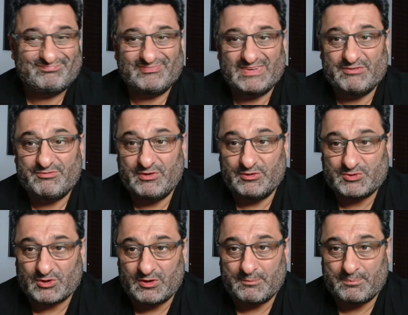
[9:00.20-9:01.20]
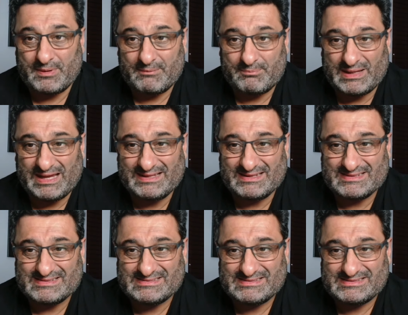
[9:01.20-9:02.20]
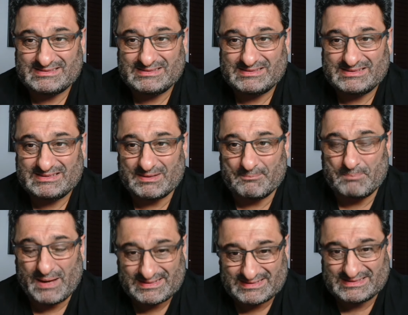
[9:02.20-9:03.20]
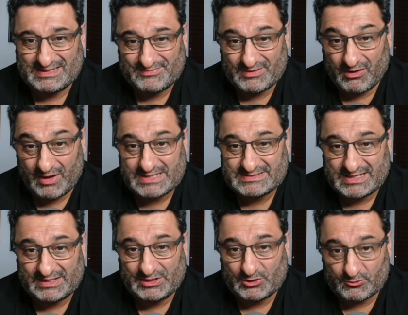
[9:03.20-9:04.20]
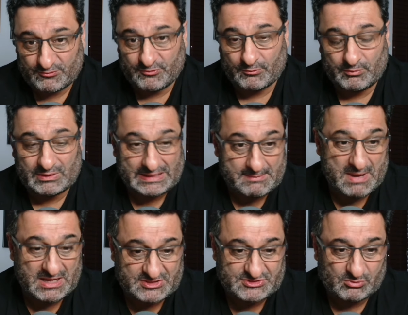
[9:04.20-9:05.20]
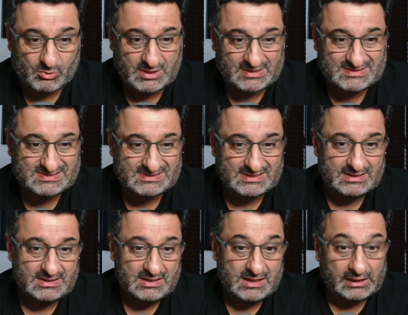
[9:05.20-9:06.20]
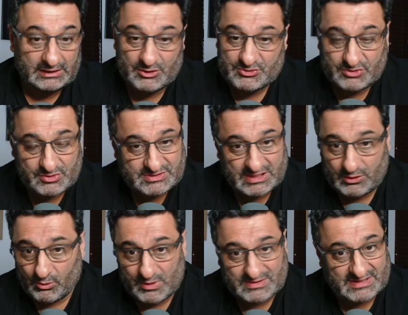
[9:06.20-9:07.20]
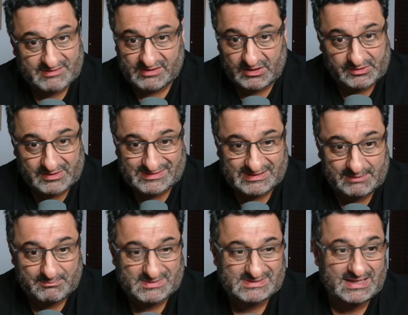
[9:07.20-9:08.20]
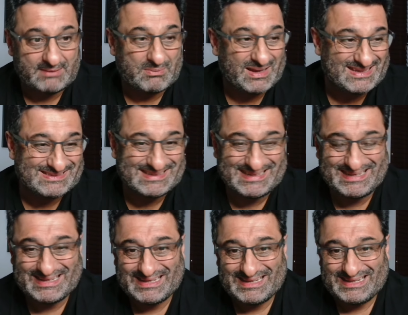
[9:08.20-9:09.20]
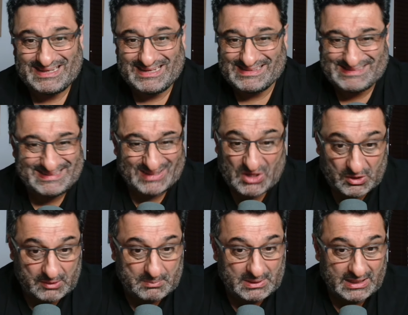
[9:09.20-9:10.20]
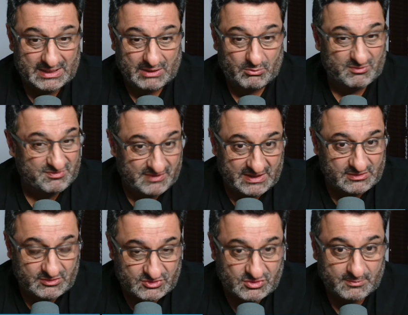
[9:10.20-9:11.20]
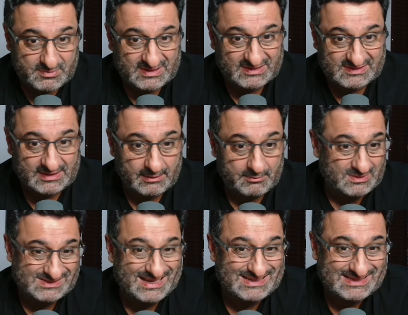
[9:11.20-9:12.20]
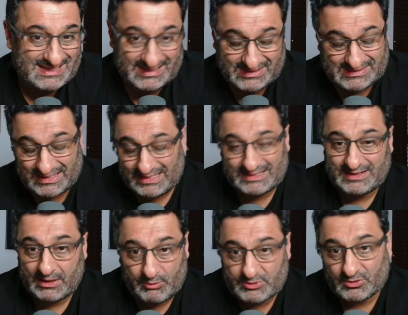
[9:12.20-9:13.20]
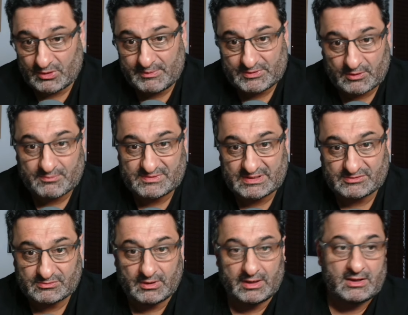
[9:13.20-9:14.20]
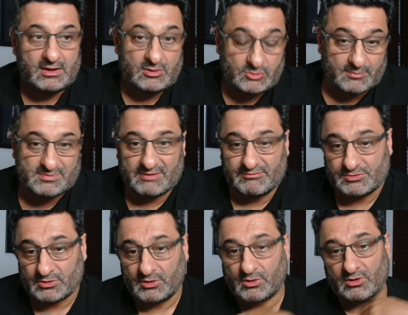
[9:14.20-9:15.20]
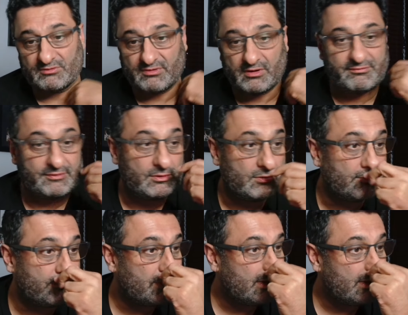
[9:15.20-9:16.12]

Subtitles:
If you're trying to play this competitive, high technical football that the manager wants, I know Suchek always gives 110%, but is he the kind of player that would fit into a top six club? Because at the end of the day, we're trying to be top six, right? Top seven, trying to qualify for Europe.